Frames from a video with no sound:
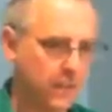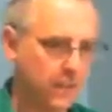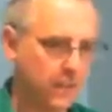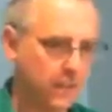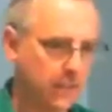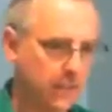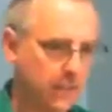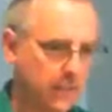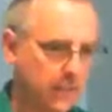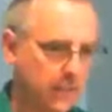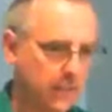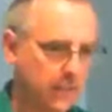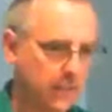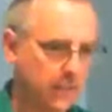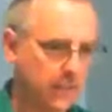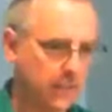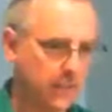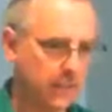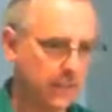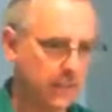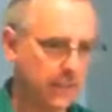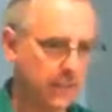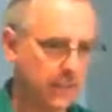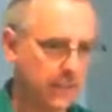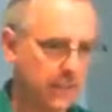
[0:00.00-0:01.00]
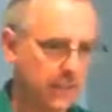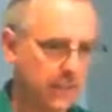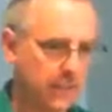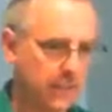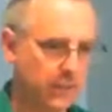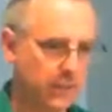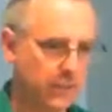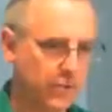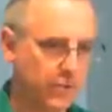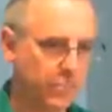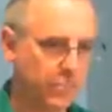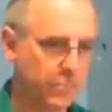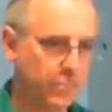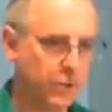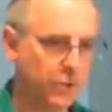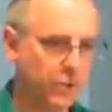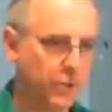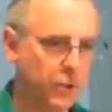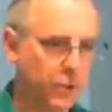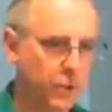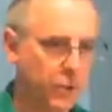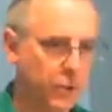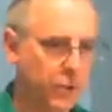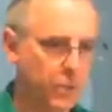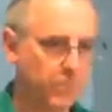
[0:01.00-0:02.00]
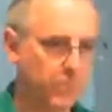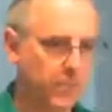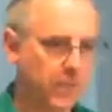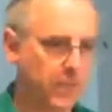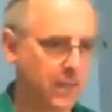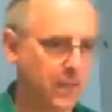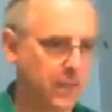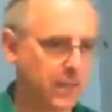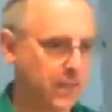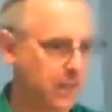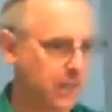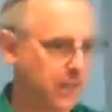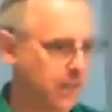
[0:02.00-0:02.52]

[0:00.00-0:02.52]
the leaves pushing apart?